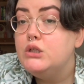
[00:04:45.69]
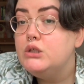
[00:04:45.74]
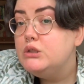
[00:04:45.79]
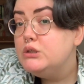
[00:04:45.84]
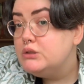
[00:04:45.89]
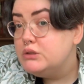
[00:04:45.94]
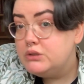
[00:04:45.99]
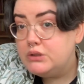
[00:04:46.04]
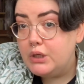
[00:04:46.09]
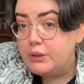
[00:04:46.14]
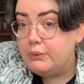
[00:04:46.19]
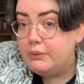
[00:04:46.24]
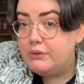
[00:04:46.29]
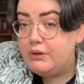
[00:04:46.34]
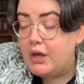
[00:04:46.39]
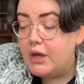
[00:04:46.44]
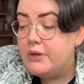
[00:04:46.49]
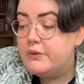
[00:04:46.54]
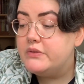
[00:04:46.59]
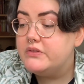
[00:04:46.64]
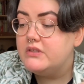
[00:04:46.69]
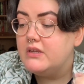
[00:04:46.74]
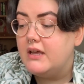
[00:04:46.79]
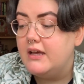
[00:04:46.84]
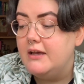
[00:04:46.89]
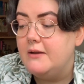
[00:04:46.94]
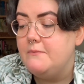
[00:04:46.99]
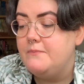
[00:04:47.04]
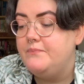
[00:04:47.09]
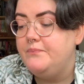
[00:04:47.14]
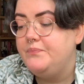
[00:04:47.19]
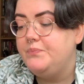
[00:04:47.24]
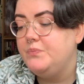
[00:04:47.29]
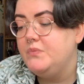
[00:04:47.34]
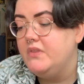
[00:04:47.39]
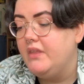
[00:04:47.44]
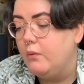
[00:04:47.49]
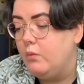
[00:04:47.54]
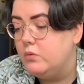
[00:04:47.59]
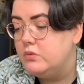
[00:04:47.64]
So who knows?
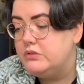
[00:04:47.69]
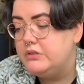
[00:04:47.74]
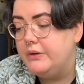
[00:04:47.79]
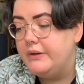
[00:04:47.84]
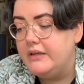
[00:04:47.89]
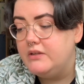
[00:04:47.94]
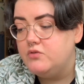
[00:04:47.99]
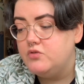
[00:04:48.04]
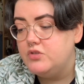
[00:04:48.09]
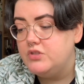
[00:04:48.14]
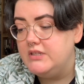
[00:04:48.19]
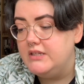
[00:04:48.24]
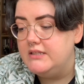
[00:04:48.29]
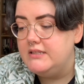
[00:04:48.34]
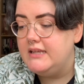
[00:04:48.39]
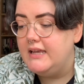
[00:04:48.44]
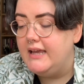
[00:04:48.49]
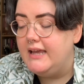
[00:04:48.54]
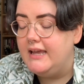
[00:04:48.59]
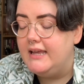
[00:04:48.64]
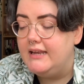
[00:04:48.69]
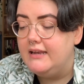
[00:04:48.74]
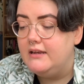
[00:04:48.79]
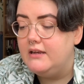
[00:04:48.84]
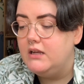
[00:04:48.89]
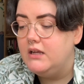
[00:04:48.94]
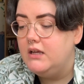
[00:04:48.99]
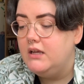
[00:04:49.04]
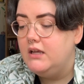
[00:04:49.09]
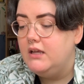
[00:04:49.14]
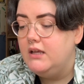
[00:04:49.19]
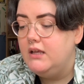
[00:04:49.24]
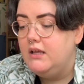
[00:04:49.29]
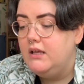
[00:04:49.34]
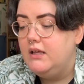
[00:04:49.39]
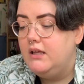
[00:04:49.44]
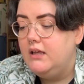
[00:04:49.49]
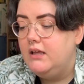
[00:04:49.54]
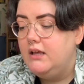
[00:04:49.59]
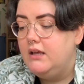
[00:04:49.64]
They were also interested in
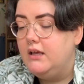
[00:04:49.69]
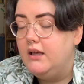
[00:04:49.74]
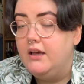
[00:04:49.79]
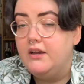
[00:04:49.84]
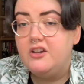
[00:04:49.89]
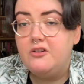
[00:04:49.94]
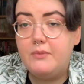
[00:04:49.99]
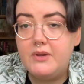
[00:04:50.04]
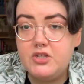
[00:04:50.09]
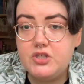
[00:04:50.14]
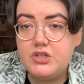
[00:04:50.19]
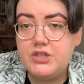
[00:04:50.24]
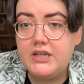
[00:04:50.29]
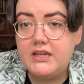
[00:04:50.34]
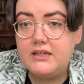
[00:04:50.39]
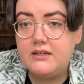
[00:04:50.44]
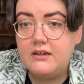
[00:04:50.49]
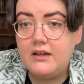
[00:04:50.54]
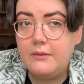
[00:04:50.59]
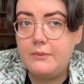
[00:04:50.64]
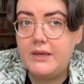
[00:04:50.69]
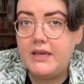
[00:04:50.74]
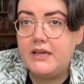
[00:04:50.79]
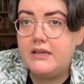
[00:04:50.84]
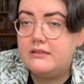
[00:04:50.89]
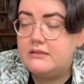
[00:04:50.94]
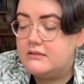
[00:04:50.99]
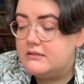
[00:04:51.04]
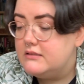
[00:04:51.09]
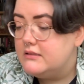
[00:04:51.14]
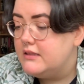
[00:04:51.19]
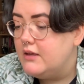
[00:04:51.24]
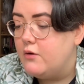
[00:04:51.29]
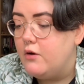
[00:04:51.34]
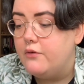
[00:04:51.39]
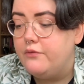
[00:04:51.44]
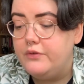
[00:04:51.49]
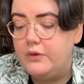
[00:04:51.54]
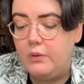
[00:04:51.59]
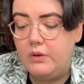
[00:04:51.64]
commissioning a piece. There are
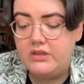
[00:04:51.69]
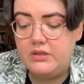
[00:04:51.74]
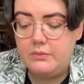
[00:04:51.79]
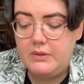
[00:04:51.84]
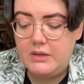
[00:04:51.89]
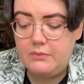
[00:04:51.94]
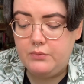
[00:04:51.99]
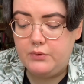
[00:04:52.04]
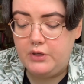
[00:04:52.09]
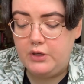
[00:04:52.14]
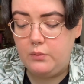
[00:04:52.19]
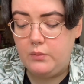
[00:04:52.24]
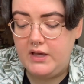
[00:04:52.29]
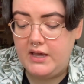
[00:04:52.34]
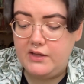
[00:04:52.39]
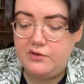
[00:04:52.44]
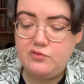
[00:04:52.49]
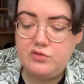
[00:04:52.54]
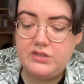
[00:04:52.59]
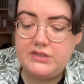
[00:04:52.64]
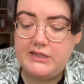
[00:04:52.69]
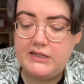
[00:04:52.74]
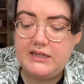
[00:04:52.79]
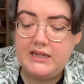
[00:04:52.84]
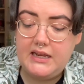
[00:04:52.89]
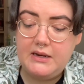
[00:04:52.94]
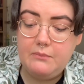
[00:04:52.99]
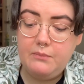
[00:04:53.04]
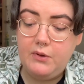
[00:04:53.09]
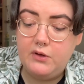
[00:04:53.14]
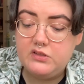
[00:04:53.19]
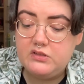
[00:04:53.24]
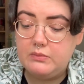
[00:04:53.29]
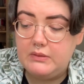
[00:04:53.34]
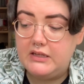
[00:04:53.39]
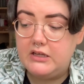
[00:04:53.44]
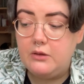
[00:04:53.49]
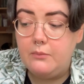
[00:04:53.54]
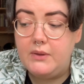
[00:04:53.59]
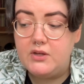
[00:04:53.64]
a few other people who were interested in possibly
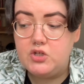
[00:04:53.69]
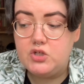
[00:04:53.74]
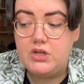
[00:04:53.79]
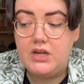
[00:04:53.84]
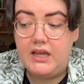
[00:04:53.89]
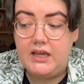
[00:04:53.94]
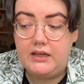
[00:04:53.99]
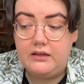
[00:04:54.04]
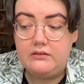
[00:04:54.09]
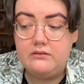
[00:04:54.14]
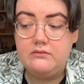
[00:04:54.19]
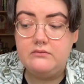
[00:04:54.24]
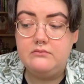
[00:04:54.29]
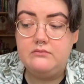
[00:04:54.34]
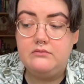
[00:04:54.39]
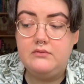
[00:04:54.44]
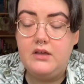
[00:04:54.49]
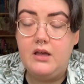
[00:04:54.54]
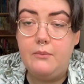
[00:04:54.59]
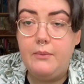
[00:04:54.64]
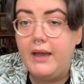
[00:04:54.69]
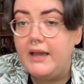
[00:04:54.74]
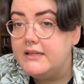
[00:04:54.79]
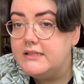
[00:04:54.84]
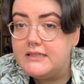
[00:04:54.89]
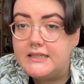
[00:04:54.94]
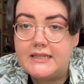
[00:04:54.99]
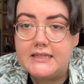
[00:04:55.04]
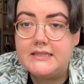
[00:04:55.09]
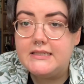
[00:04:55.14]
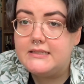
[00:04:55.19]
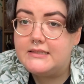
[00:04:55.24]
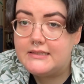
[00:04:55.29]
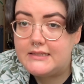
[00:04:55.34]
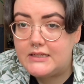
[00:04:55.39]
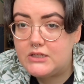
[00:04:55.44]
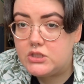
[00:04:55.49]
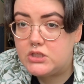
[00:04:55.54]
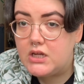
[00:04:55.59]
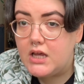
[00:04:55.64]
commissioning a painted
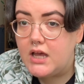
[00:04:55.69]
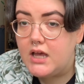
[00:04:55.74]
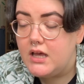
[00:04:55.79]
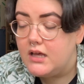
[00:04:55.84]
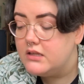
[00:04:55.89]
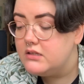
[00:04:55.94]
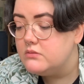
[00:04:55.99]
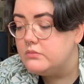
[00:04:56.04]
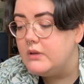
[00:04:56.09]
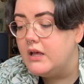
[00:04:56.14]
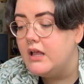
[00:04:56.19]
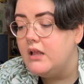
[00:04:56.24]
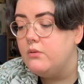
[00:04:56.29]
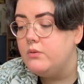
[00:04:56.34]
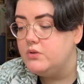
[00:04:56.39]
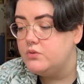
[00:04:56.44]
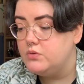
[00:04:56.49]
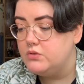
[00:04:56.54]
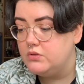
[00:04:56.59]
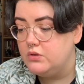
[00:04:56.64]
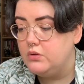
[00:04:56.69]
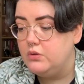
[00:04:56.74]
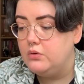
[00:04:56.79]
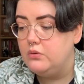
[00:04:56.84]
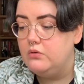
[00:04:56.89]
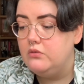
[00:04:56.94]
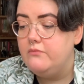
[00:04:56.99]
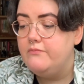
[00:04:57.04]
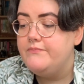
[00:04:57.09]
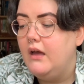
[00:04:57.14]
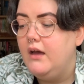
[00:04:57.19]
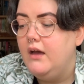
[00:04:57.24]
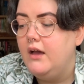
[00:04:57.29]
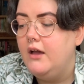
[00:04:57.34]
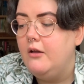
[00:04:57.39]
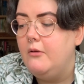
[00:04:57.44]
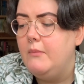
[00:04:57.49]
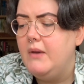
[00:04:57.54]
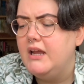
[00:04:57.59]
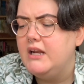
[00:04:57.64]
t-shirt as well, which was cool.
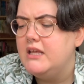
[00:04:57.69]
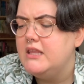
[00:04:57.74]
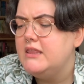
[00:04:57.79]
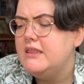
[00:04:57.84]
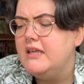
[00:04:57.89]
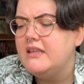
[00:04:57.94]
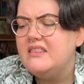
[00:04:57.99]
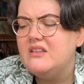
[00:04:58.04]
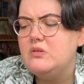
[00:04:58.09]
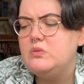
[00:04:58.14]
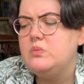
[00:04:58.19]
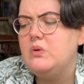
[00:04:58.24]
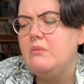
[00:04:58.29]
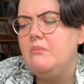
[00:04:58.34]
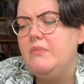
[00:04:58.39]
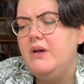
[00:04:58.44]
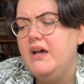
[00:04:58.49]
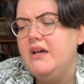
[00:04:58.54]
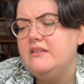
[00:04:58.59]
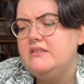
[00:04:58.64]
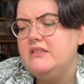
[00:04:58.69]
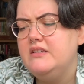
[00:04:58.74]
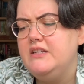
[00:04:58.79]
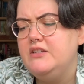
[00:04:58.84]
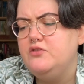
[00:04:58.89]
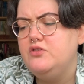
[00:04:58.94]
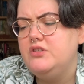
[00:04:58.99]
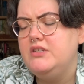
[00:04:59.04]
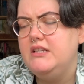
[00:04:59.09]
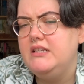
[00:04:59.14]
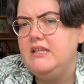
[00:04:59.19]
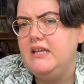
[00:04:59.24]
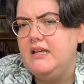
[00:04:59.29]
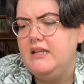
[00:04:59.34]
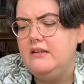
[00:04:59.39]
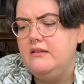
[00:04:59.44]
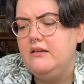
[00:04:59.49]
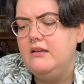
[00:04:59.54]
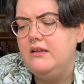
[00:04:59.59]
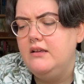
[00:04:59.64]
And I think there was one person interested
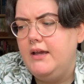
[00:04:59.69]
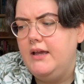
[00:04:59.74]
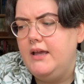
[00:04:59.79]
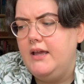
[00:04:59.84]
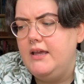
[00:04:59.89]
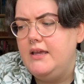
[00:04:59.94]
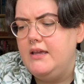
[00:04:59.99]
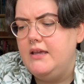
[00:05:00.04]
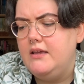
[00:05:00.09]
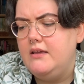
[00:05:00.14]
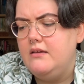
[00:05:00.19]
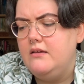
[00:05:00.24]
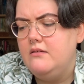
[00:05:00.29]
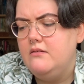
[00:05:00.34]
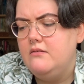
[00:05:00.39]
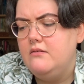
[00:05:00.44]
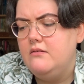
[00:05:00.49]
in a